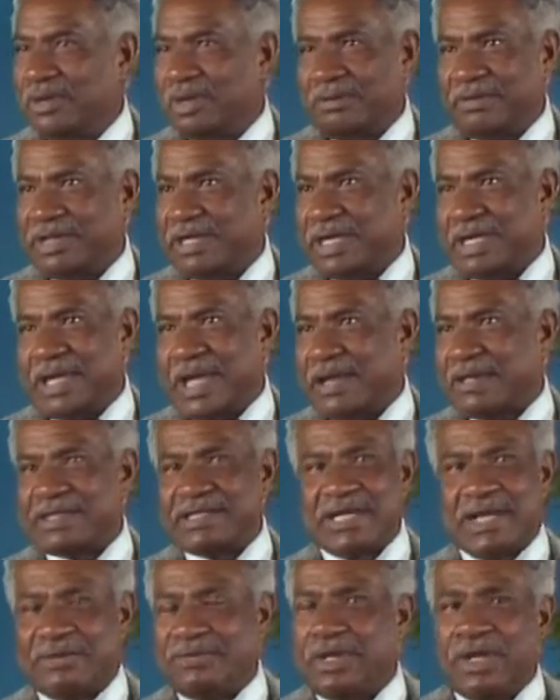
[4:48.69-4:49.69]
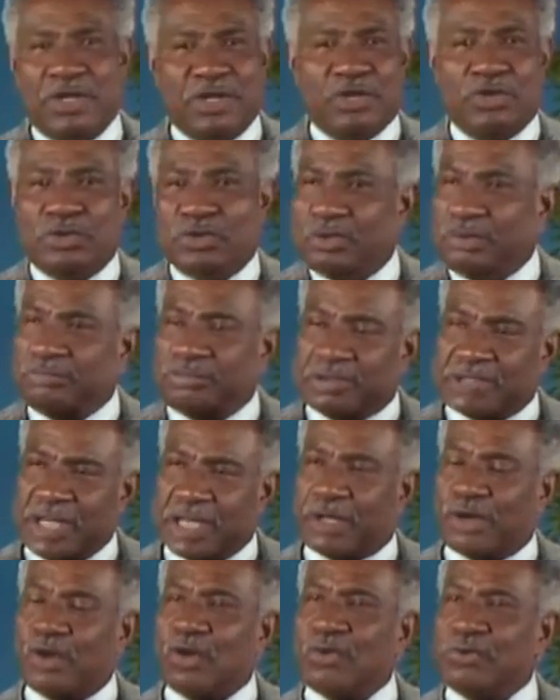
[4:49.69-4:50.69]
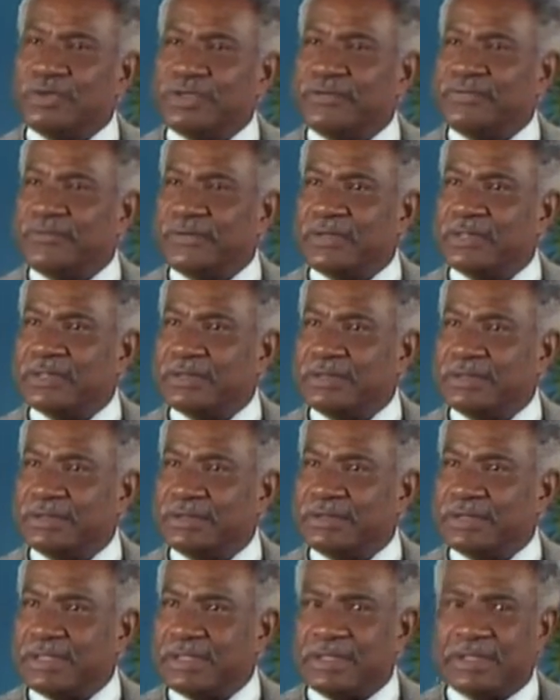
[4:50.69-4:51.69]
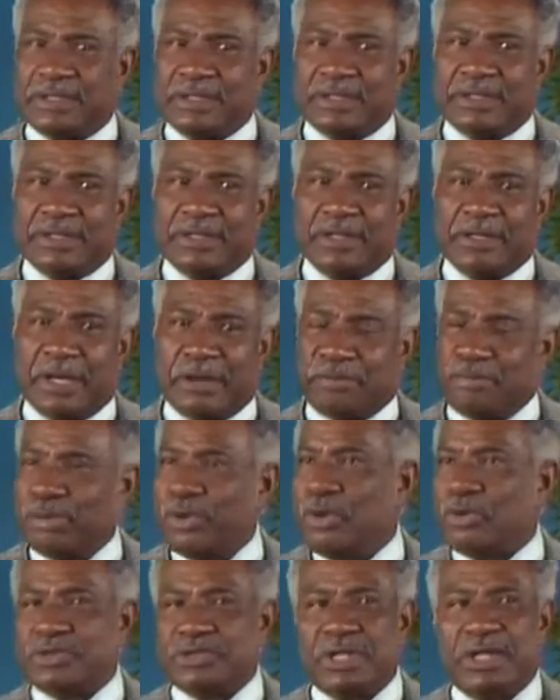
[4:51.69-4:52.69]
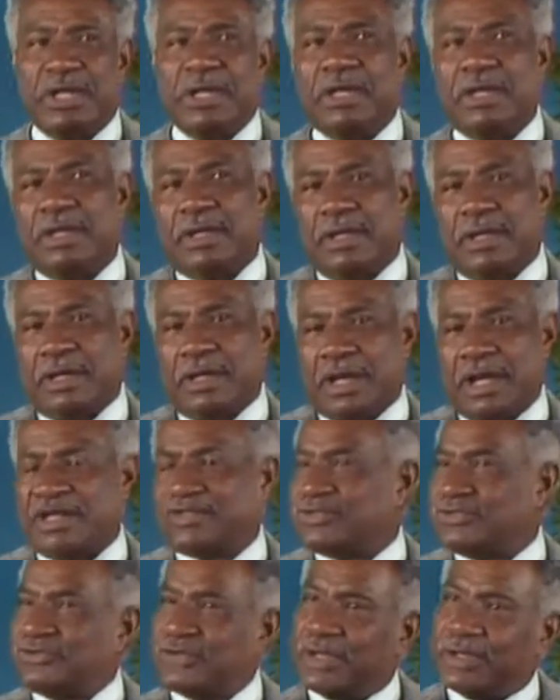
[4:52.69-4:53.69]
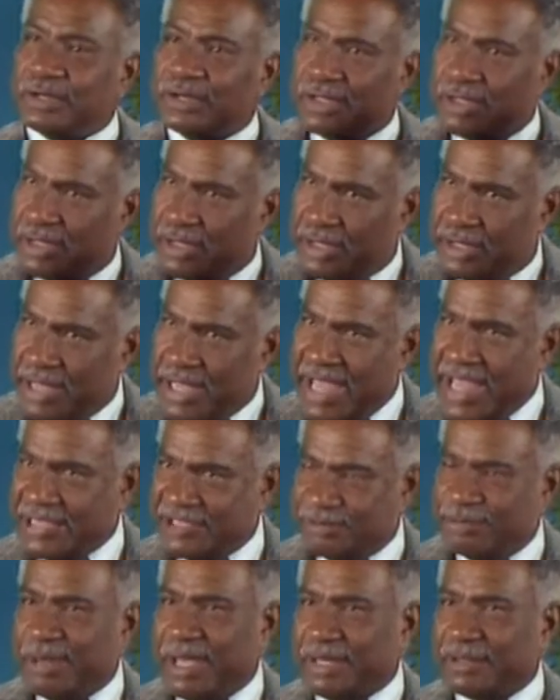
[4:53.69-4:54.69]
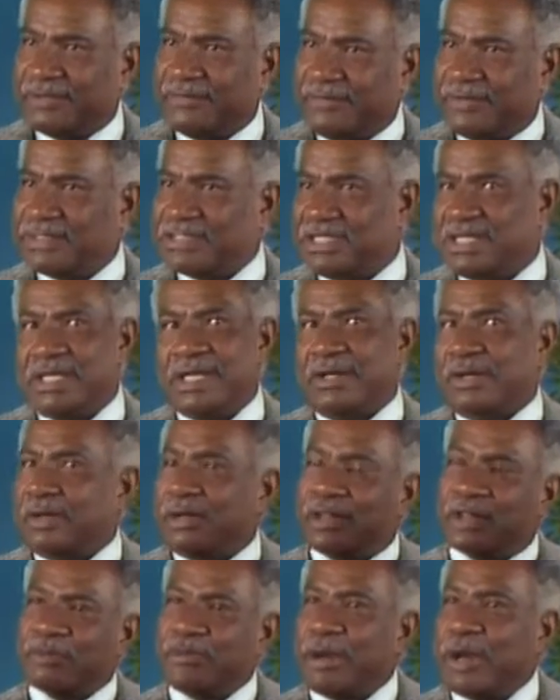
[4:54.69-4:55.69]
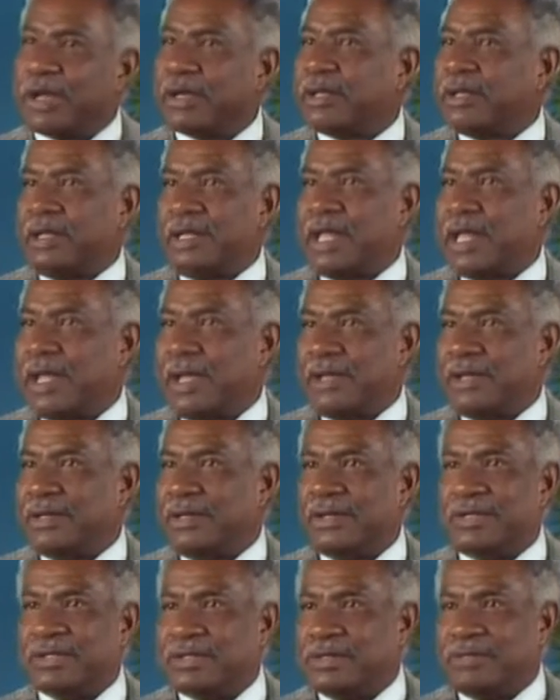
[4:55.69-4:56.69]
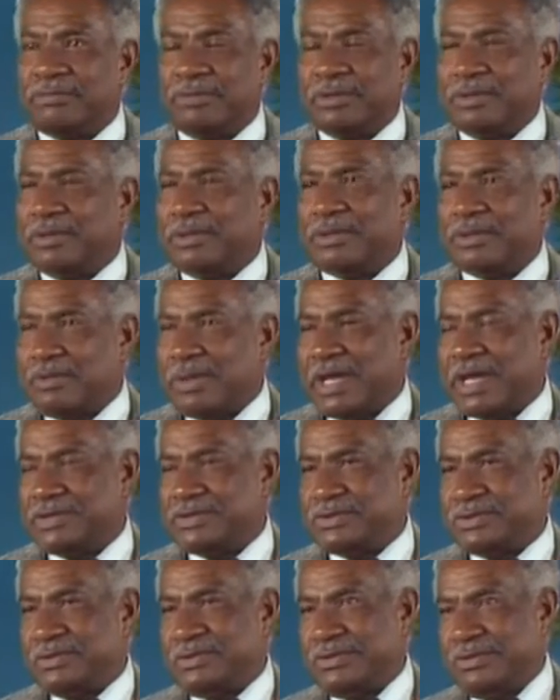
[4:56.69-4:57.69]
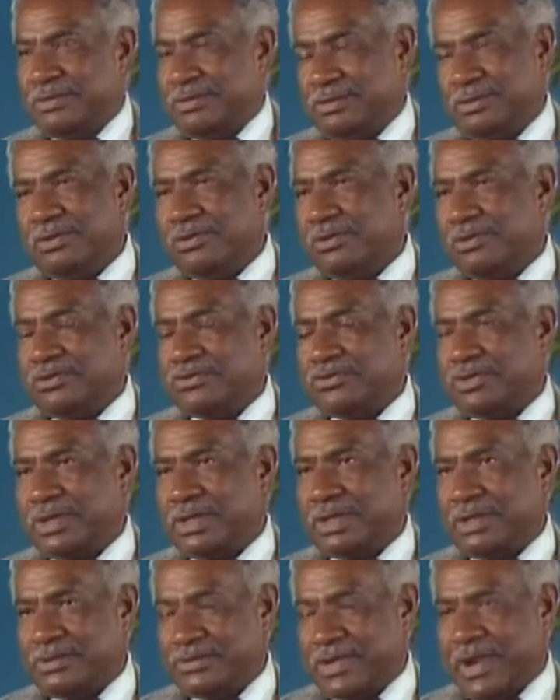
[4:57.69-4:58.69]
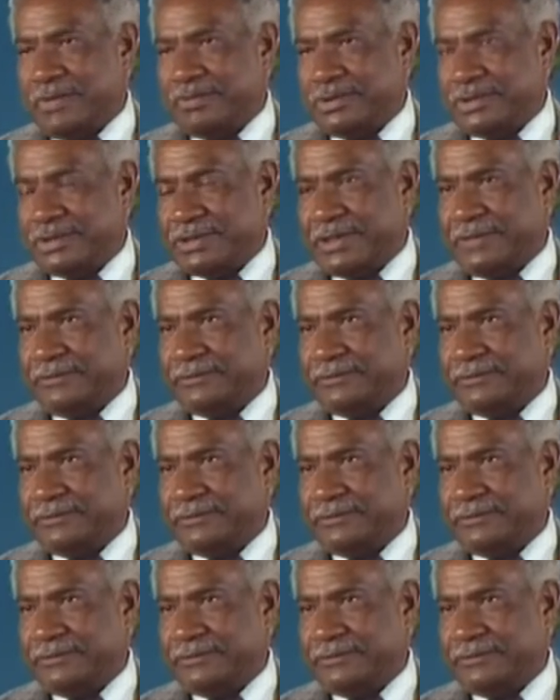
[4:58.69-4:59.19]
get out of town, take a whole different uh, approach, uh, concentrate on another aspect of the scene, another part of the line. Otherwise, you, you, trick and trap yourself.